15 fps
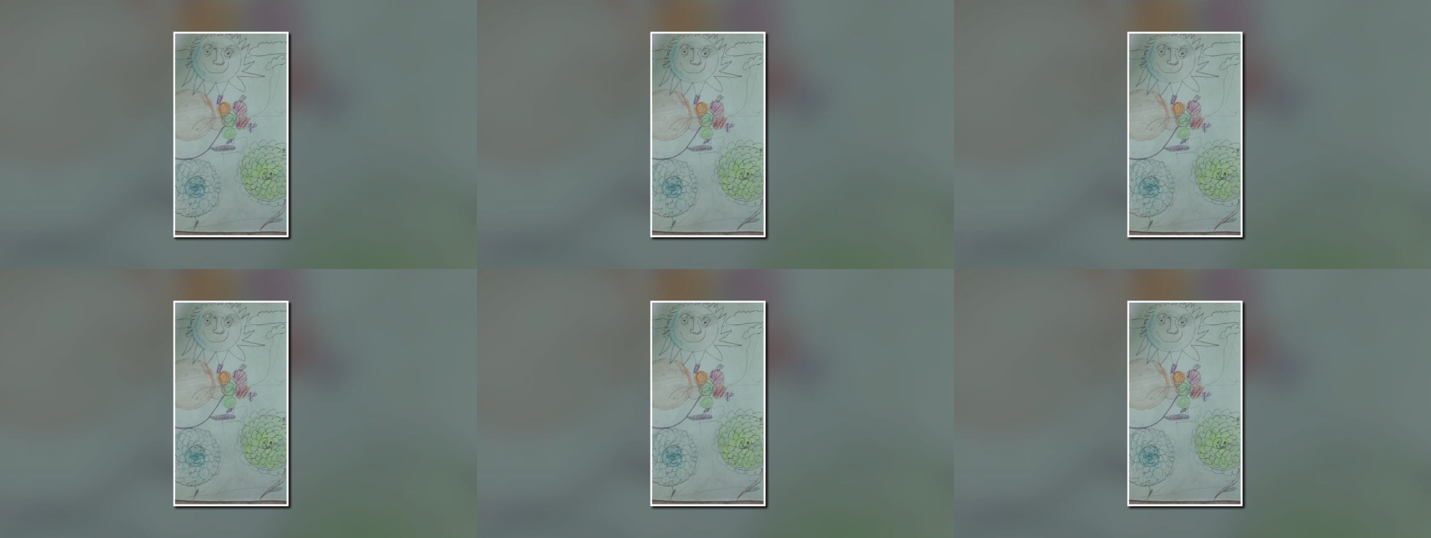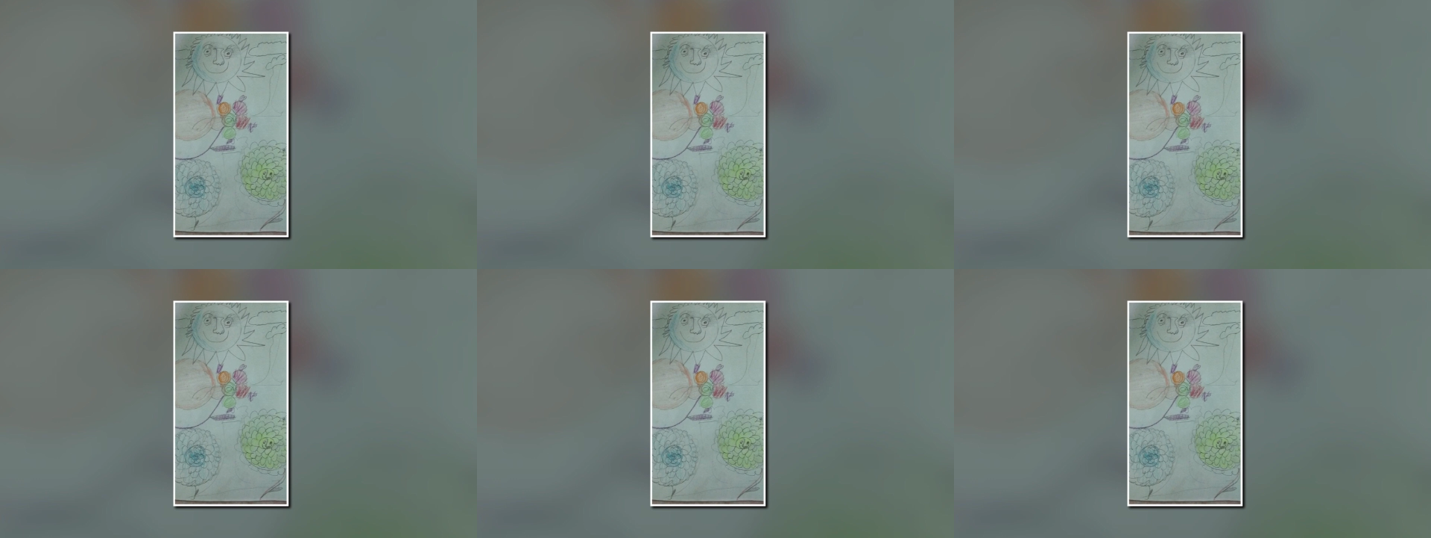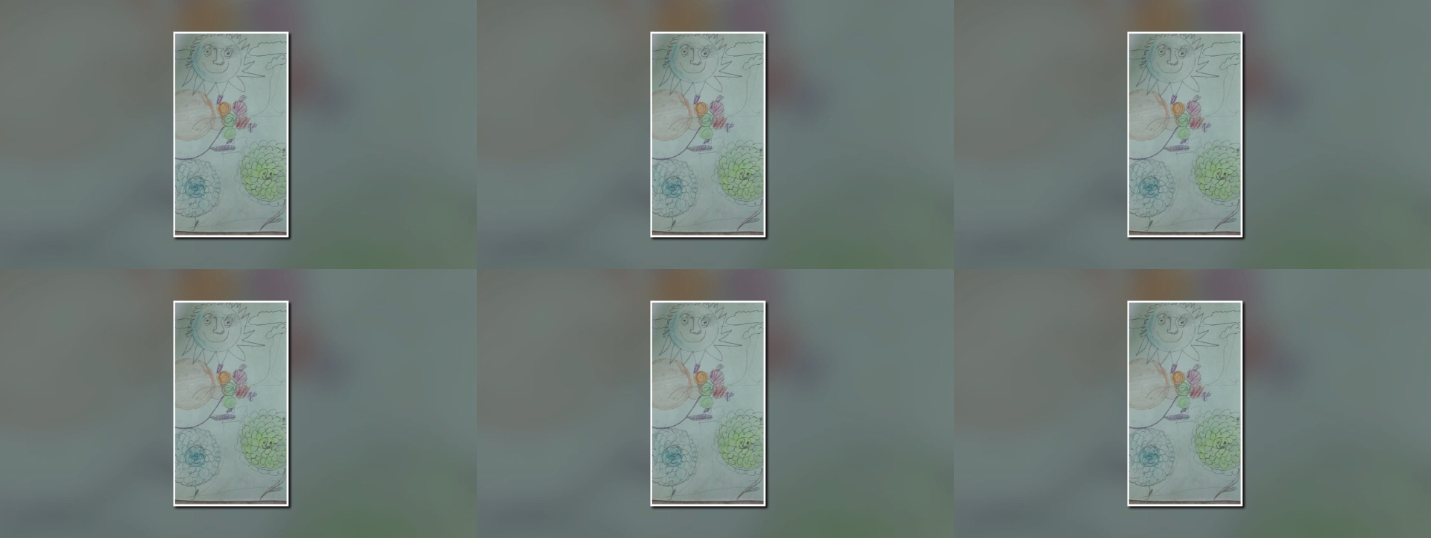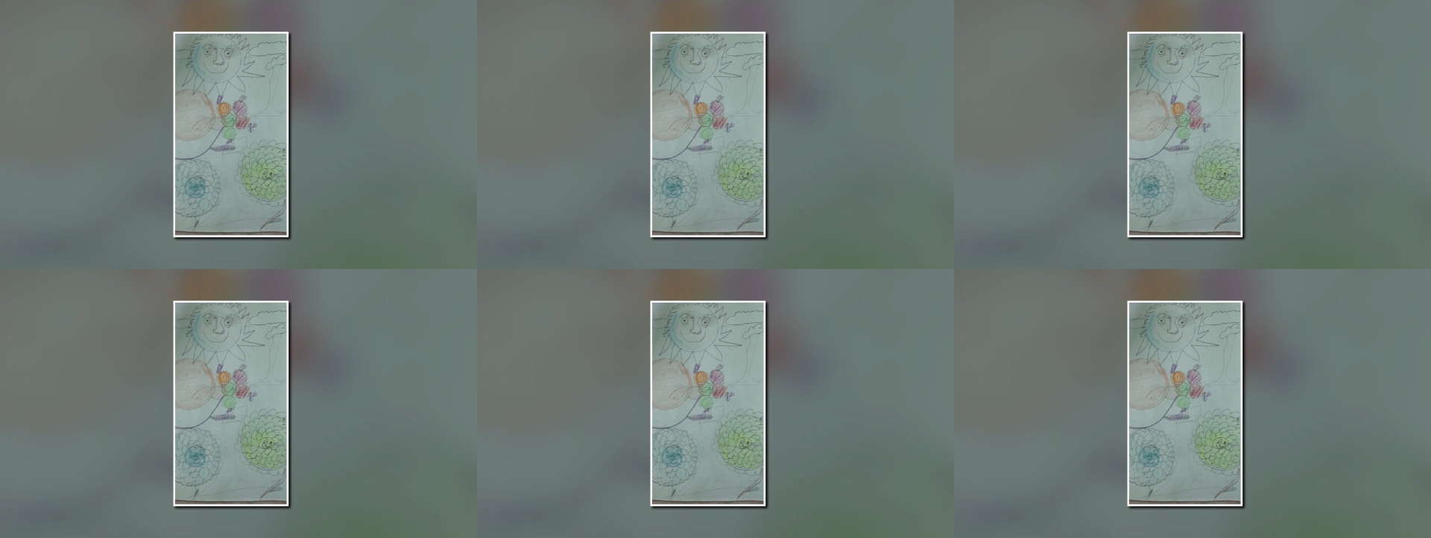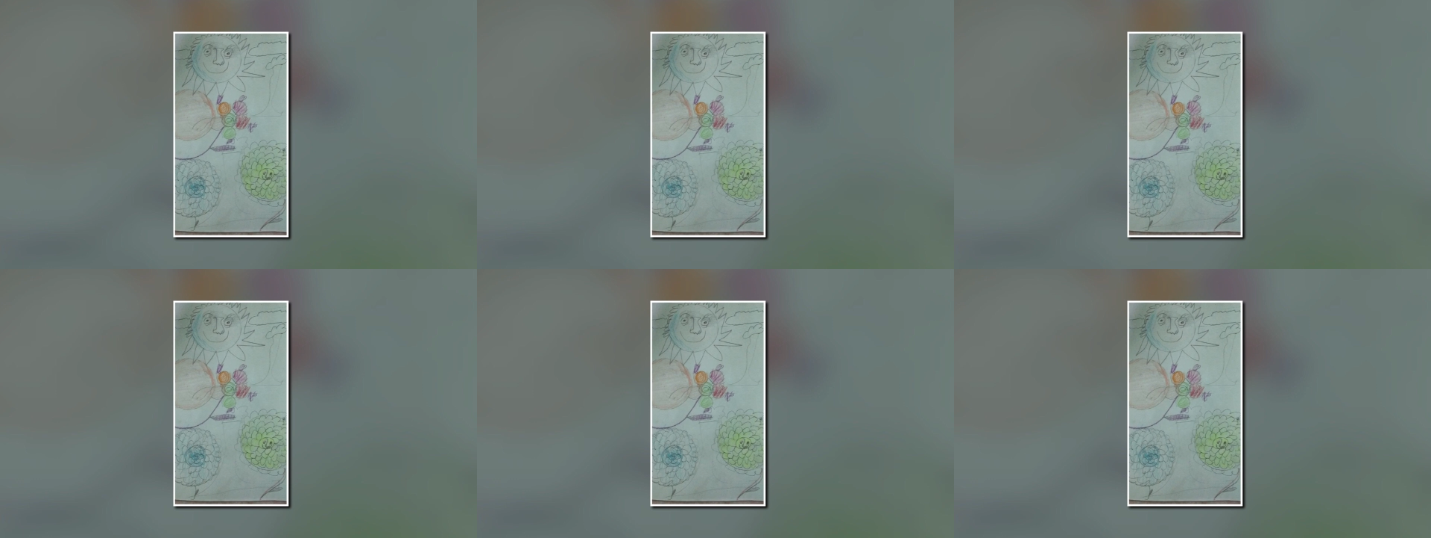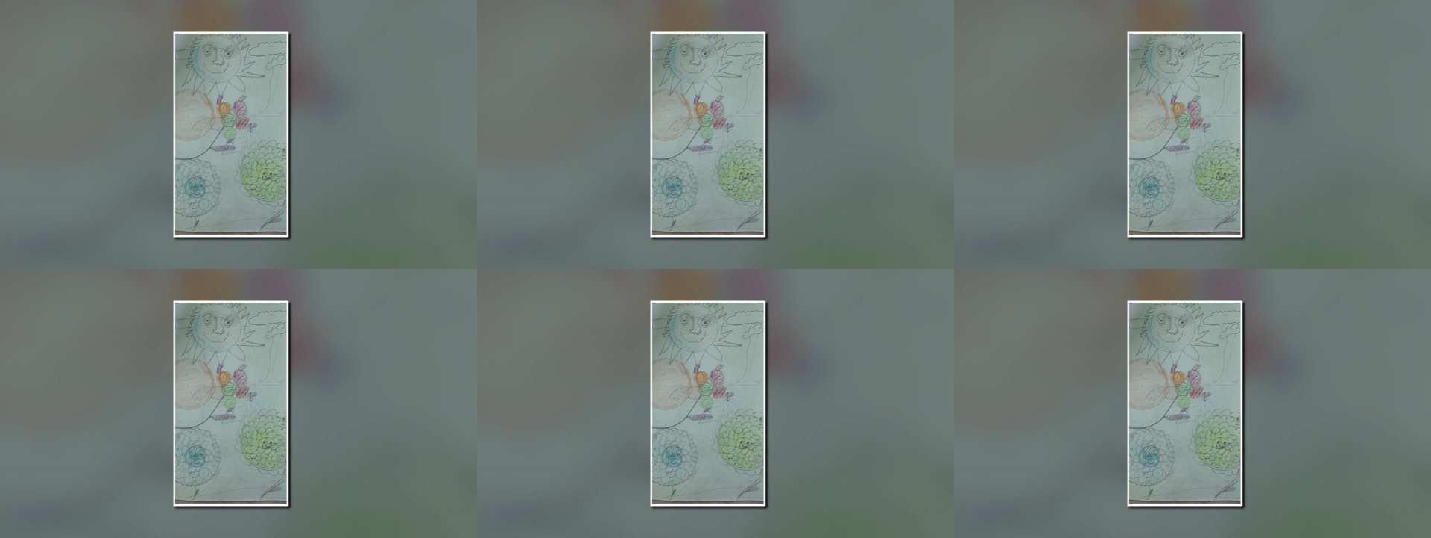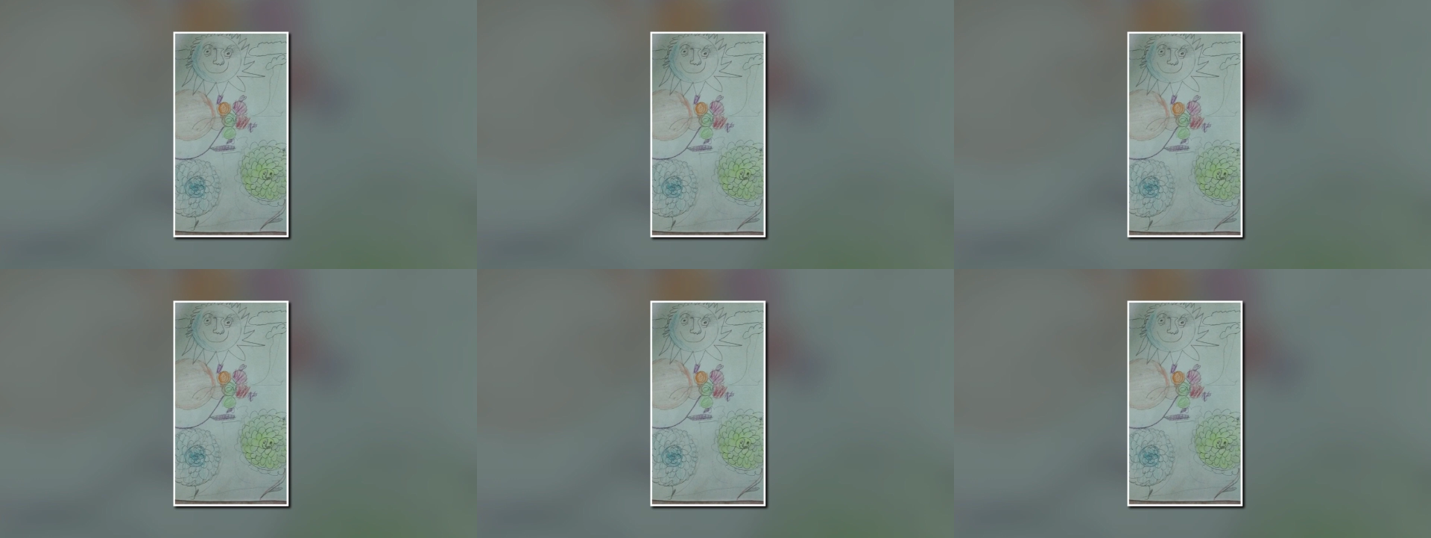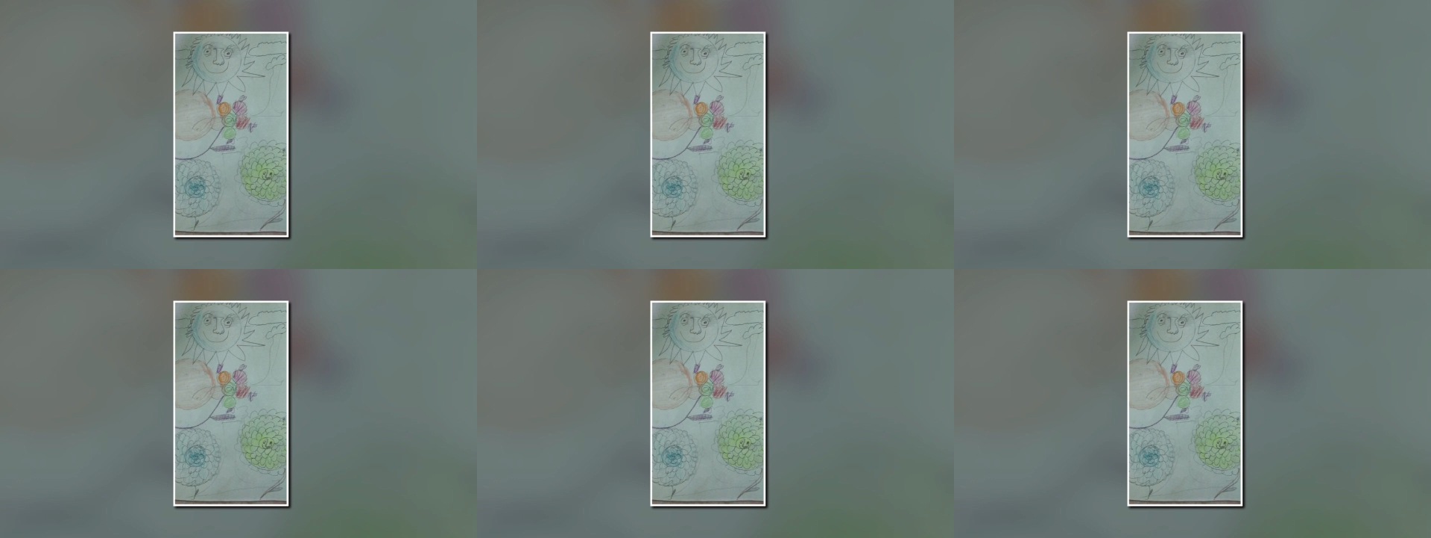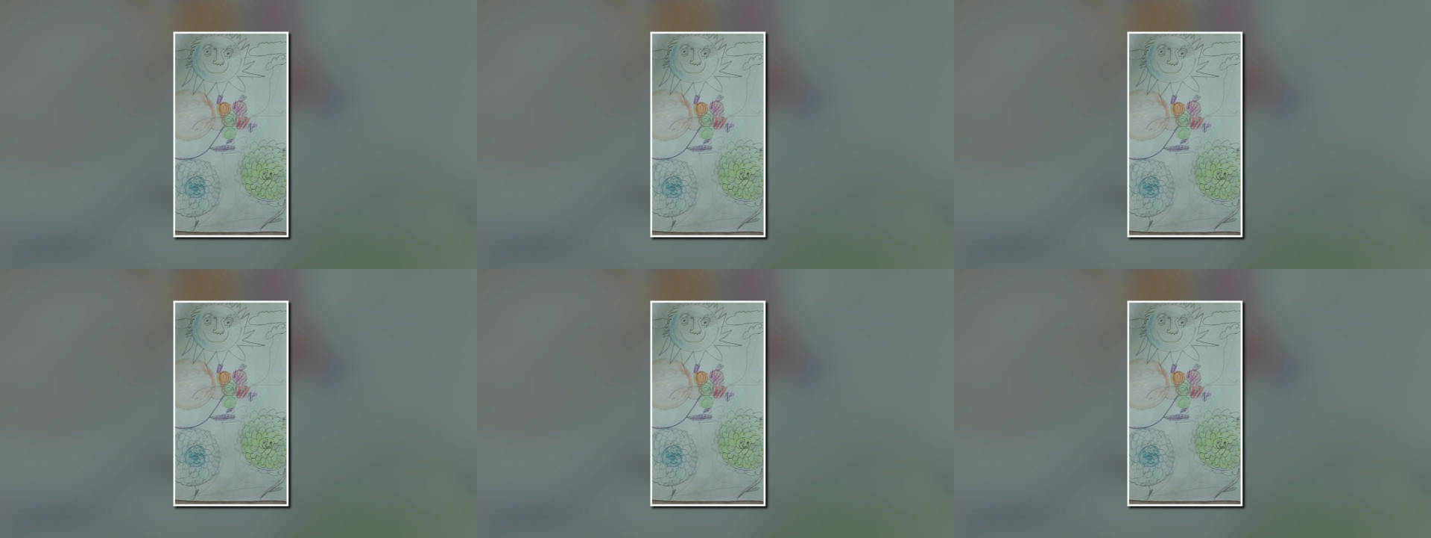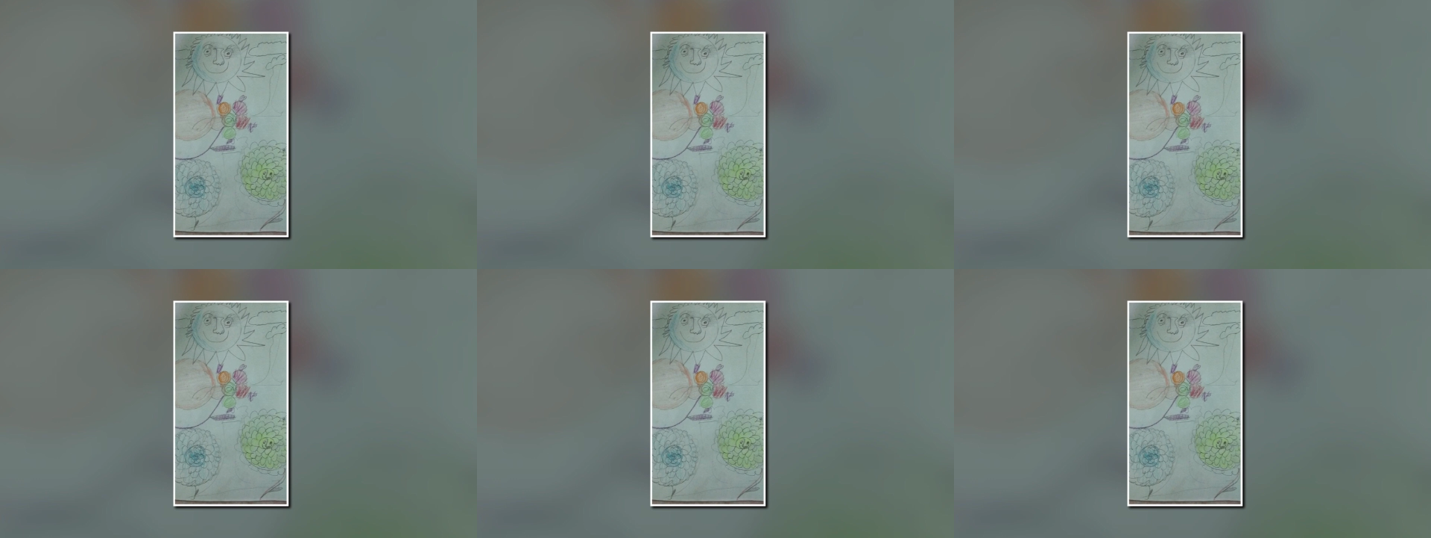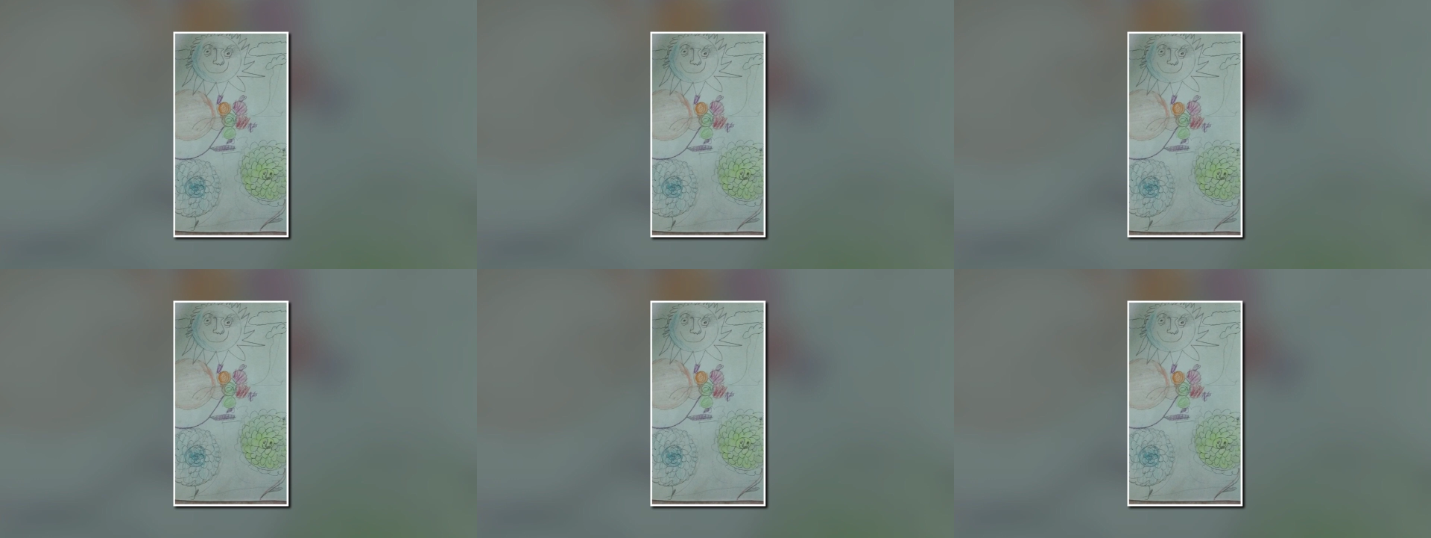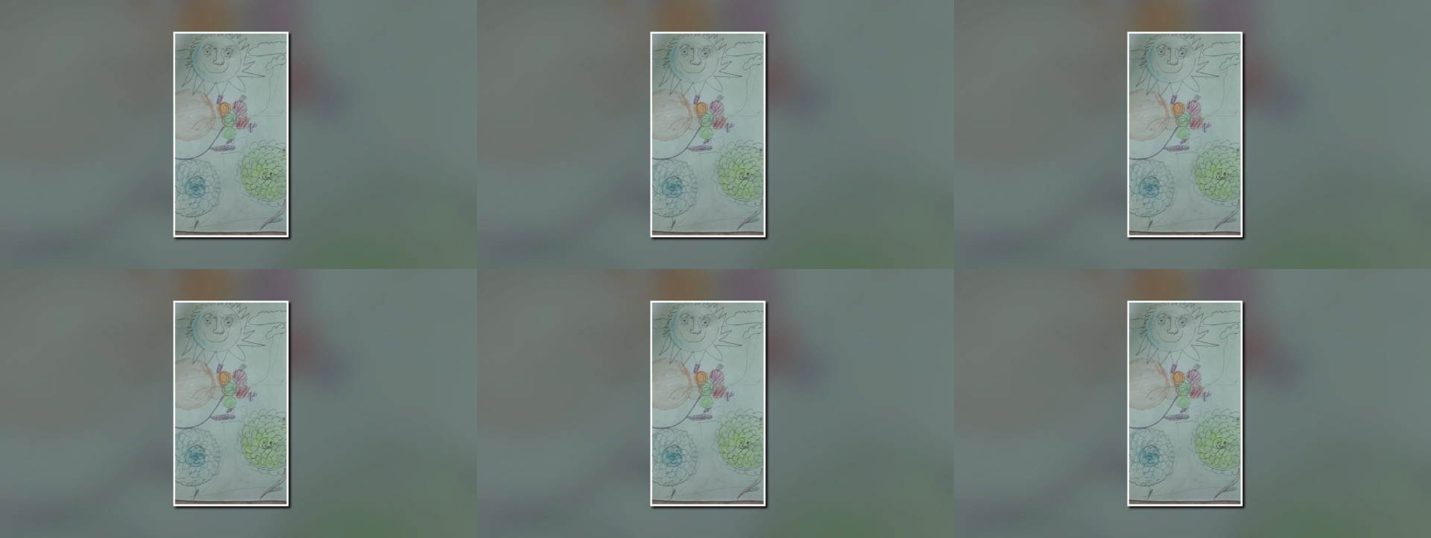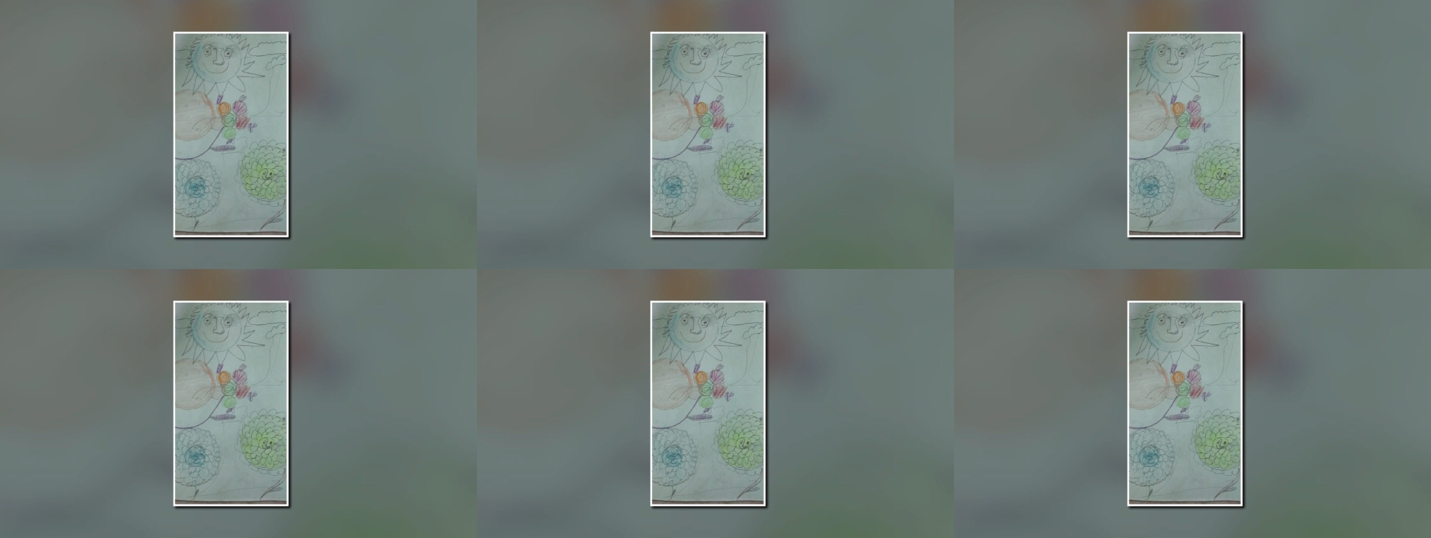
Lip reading: (no speaker visible)